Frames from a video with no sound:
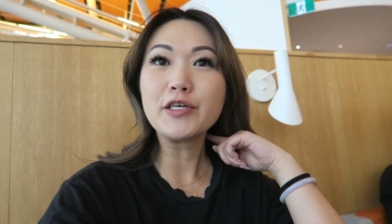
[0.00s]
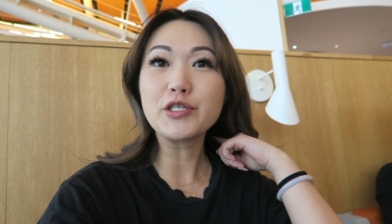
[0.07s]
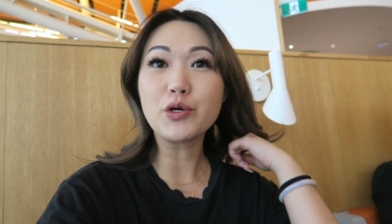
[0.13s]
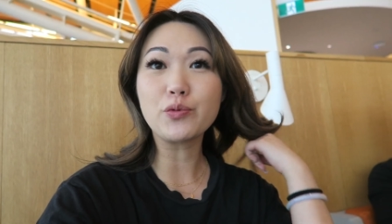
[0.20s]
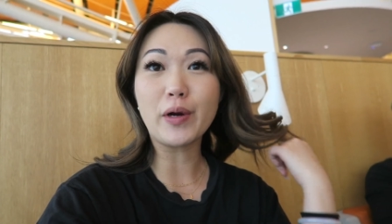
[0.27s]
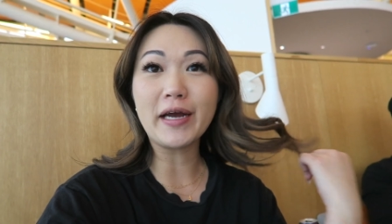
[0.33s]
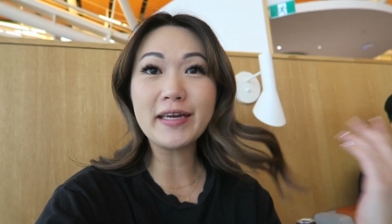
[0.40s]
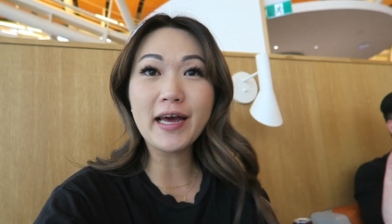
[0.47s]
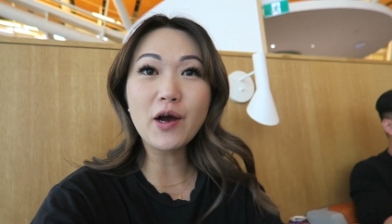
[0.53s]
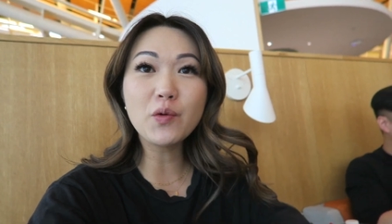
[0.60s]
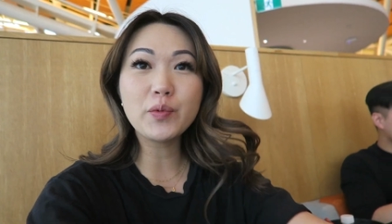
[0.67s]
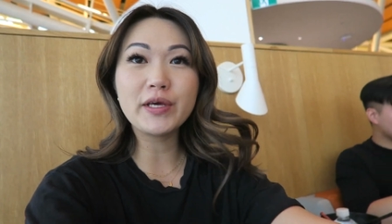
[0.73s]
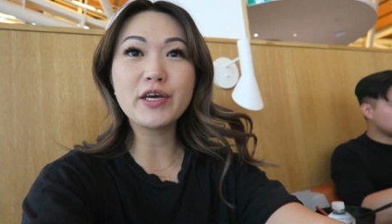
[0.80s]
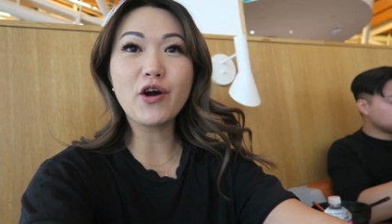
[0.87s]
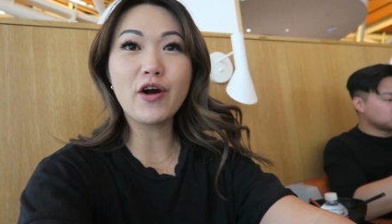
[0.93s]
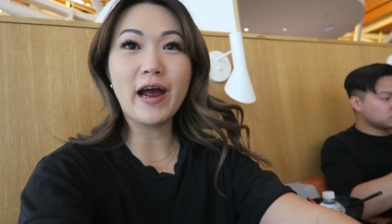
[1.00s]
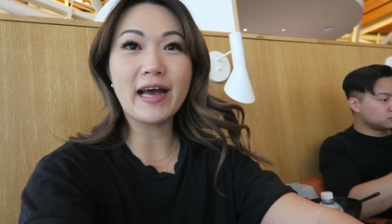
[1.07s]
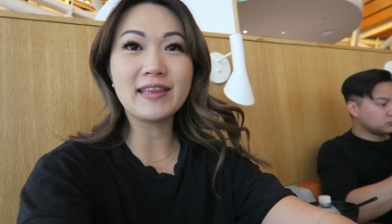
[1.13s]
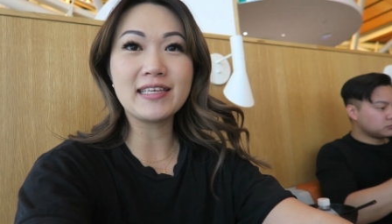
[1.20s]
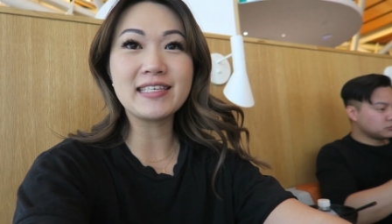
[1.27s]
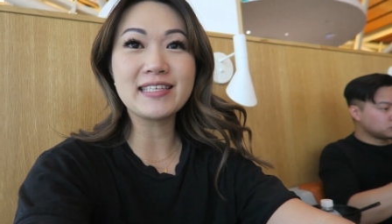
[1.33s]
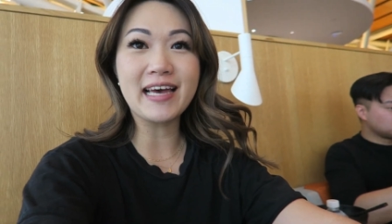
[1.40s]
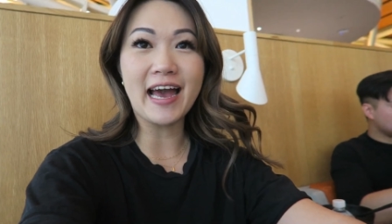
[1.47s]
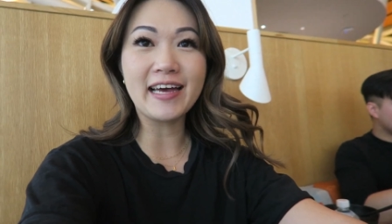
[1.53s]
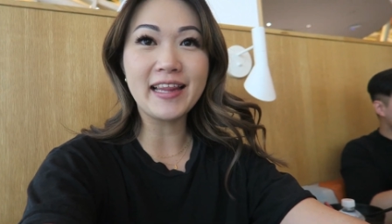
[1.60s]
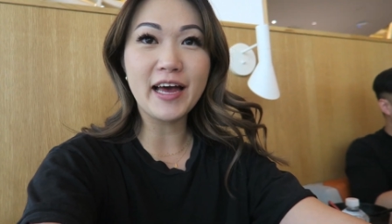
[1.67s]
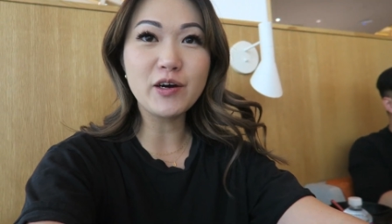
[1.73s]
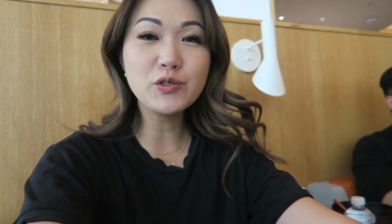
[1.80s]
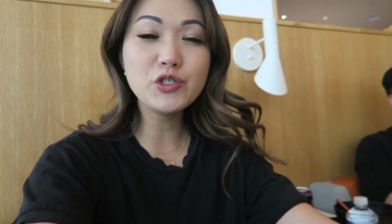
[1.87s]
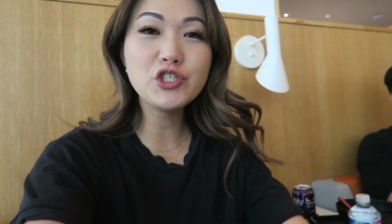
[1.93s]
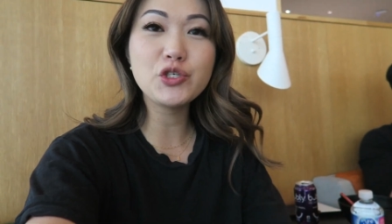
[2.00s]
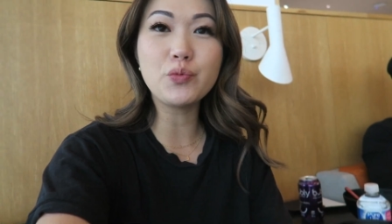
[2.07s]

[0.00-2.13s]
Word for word: So right now we are at the Sky Lounge.